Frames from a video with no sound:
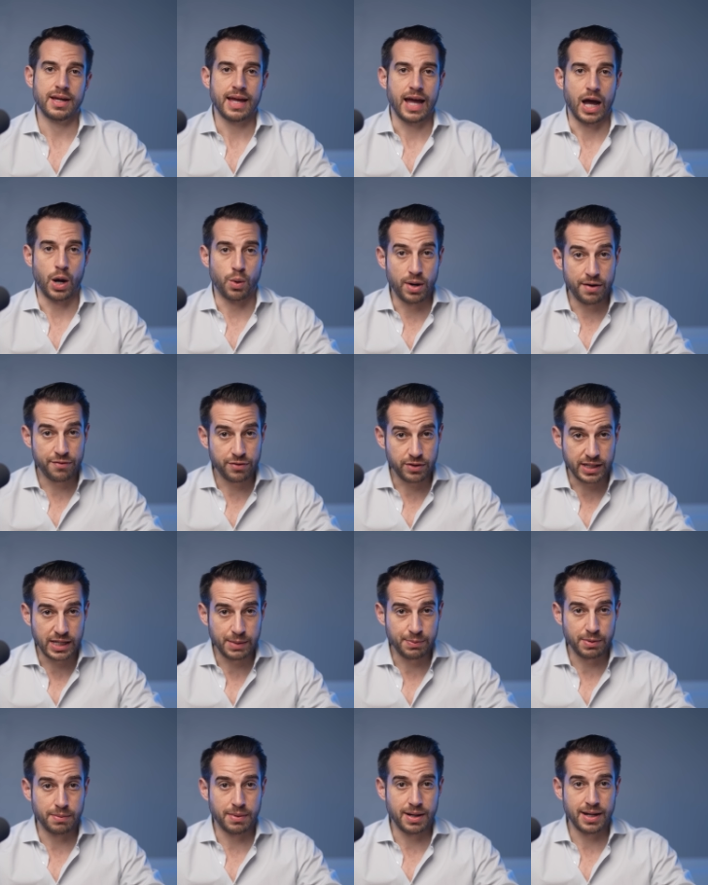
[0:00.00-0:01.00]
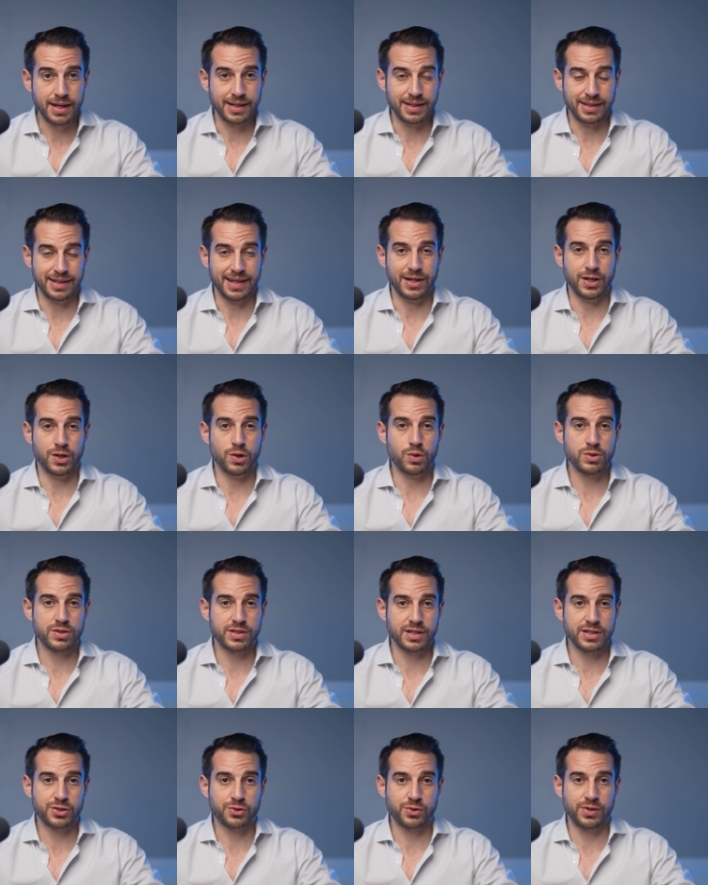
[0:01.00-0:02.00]
However, keep in mind that no
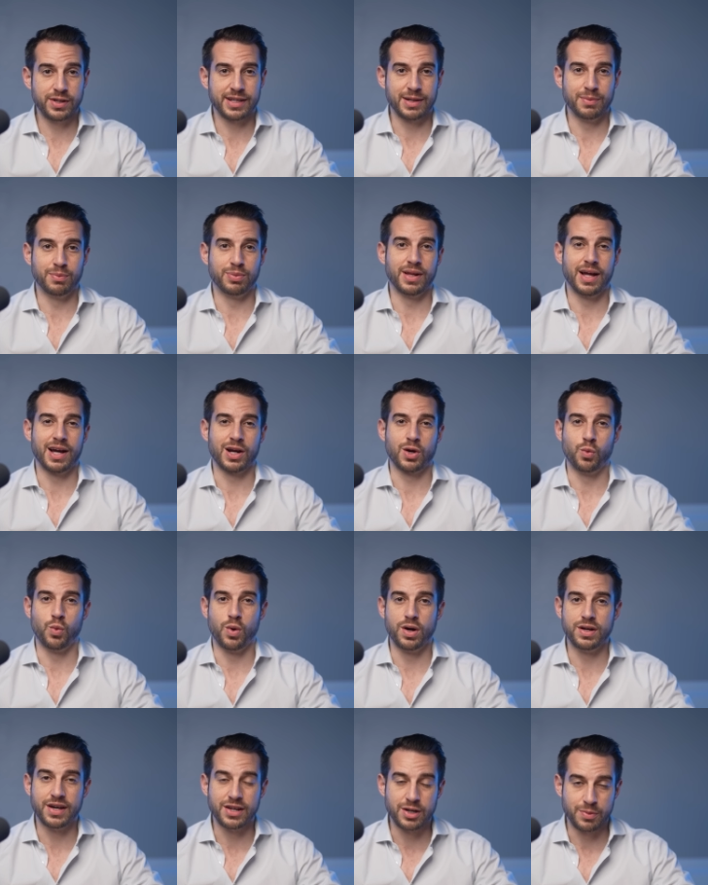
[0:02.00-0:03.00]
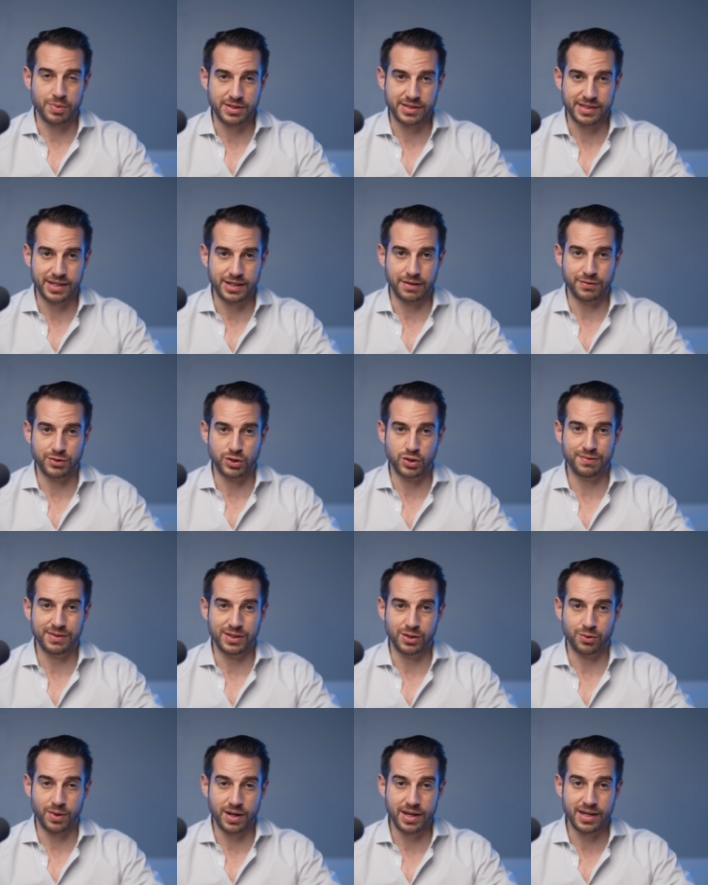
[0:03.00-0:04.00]
sunscreen can block 100% of
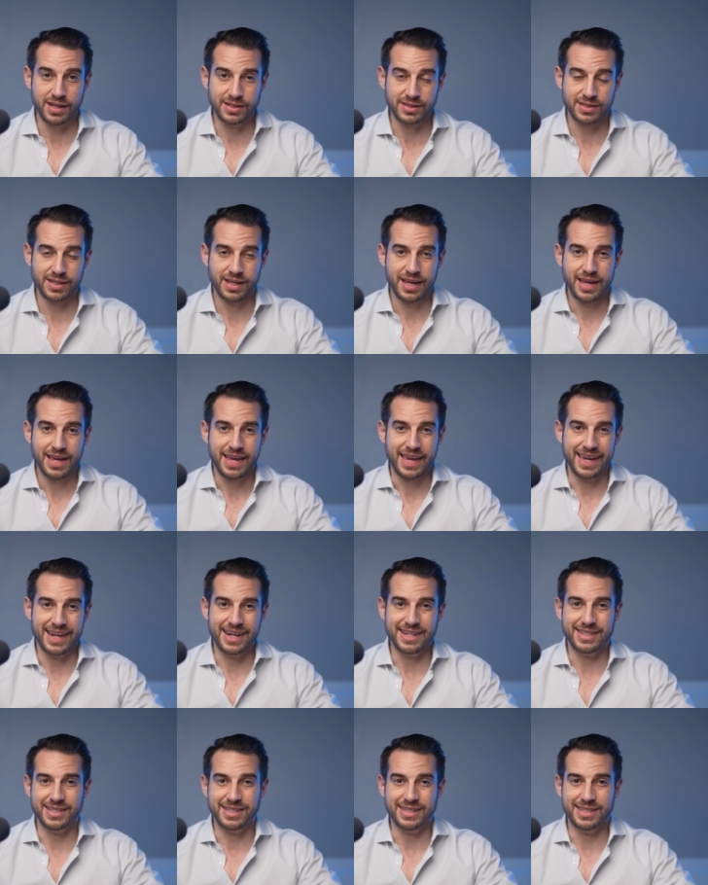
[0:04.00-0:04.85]
UV rays, and it's